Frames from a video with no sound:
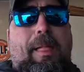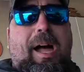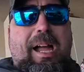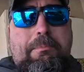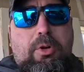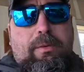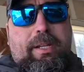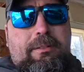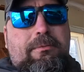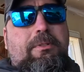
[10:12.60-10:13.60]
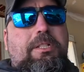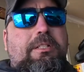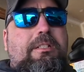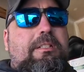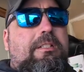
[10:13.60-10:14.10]
iMovie, which
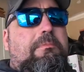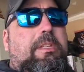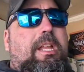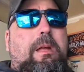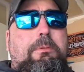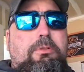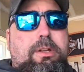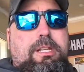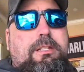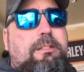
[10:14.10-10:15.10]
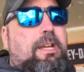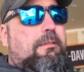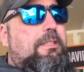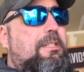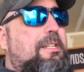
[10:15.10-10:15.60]
is something that Apple created,
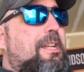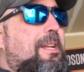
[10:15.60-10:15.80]
obviously.